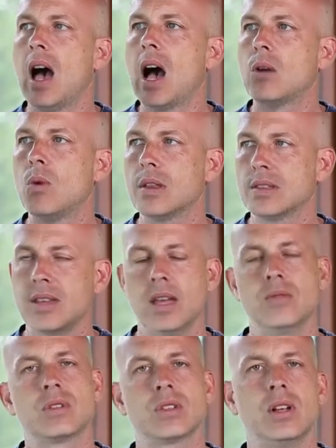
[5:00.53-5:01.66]
I want this end
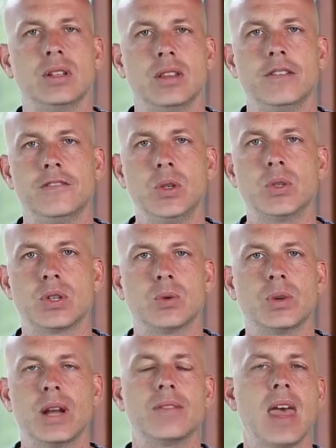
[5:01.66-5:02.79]
result in the future,
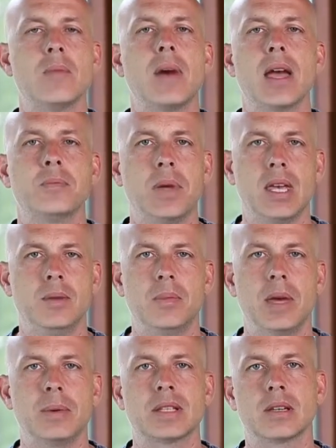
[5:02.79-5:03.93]
whatever that might be. Maybe it's